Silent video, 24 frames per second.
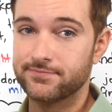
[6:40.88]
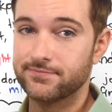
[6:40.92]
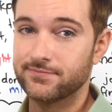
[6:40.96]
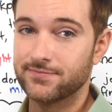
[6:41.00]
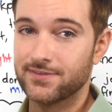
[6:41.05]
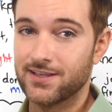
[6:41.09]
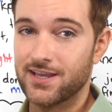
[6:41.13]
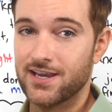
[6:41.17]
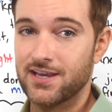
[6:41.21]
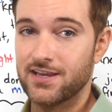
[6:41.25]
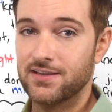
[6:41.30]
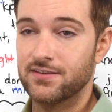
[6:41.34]

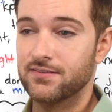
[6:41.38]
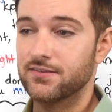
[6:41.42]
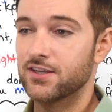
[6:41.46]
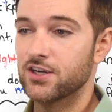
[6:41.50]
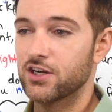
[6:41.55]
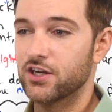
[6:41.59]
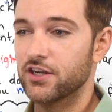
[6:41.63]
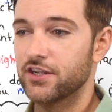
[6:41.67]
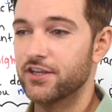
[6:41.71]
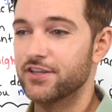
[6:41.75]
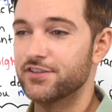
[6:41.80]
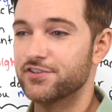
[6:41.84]
Okay,
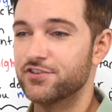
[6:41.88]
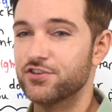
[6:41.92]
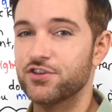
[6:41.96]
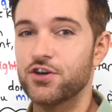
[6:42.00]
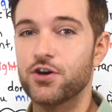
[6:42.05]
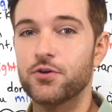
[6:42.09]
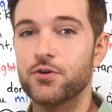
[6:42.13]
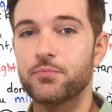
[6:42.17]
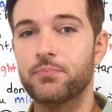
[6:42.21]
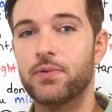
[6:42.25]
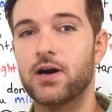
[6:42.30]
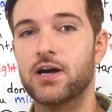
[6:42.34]
there is
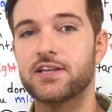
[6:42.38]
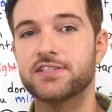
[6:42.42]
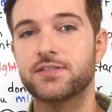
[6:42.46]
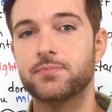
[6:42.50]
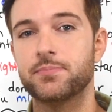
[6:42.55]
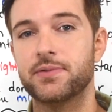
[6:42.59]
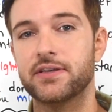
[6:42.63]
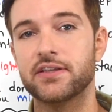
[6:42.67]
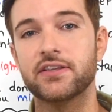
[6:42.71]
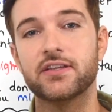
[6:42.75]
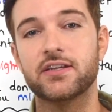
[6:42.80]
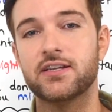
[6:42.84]
no
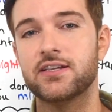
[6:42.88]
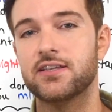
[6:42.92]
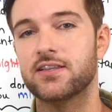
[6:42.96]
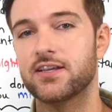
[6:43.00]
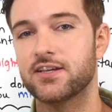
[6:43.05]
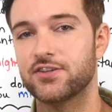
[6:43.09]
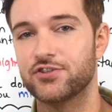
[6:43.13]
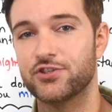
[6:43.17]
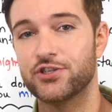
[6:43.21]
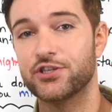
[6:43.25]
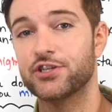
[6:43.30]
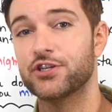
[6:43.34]
possibility
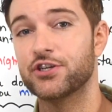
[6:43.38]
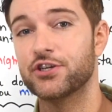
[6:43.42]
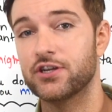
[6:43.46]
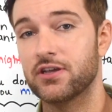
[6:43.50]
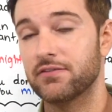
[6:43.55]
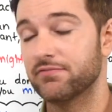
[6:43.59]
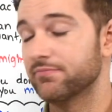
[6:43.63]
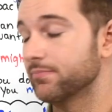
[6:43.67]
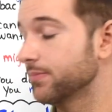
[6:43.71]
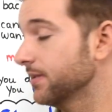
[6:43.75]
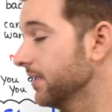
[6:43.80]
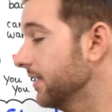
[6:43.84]
that she could
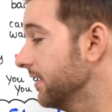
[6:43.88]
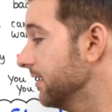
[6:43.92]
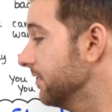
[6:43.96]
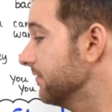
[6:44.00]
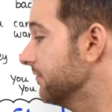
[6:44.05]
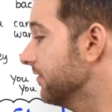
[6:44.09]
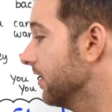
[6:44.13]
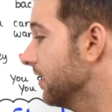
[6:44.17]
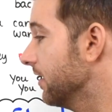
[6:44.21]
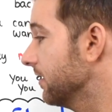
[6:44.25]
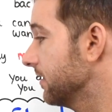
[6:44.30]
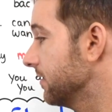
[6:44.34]
have played
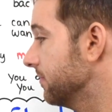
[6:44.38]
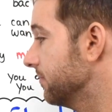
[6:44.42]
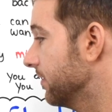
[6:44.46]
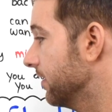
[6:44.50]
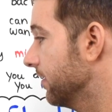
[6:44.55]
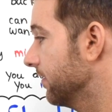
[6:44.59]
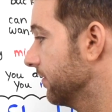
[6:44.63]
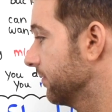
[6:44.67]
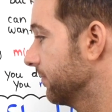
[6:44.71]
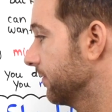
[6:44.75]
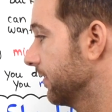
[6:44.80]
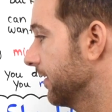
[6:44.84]

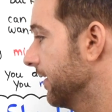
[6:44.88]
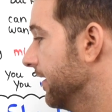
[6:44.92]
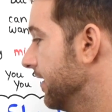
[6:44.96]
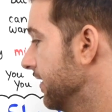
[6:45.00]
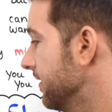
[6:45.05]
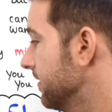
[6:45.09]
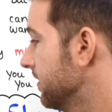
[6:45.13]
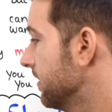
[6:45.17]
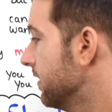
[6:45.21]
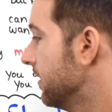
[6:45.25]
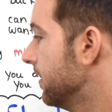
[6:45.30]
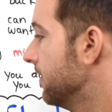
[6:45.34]
volleyball,
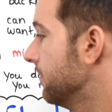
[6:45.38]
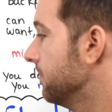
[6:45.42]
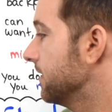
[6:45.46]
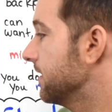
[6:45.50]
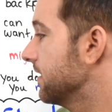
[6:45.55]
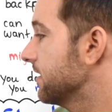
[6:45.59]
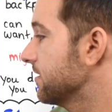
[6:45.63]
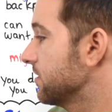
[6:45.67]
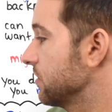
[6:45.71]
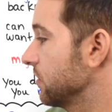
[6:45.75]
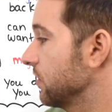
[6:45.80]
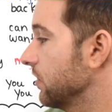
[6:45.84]
okay,
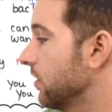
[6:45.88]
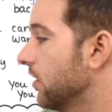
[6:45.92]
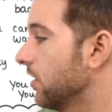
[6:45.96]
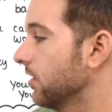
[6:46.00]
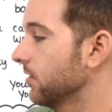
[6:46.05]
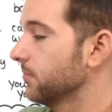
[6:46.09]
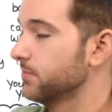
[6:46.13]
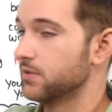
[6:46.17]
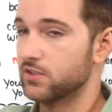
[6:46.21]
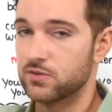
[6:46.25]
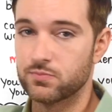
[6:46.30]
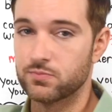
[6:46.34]
because her
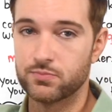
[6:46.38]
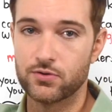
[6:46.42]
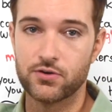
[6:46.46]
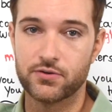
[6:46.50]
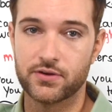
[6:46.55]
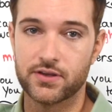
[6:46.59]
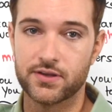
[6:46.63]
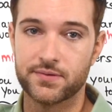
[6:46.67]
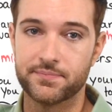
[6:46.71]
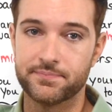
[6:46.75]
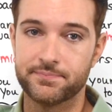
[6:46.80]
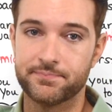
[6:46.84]
arm is
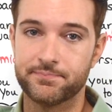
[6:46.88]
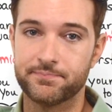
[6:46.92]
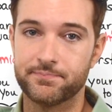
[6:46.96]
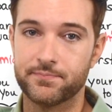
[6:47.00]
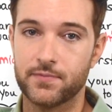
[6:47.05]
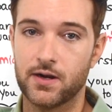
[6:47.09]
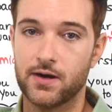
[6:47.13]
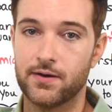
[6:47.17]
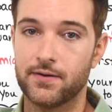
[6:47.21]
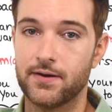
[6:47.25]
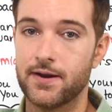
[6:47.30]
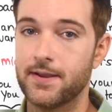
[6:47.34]
broken.
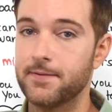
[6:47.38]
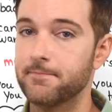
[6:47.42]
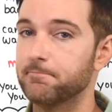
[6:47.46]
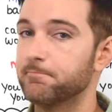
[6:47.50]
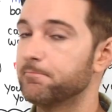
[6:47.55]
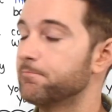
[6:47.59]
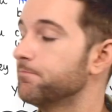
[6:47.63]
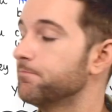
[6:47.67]
All right.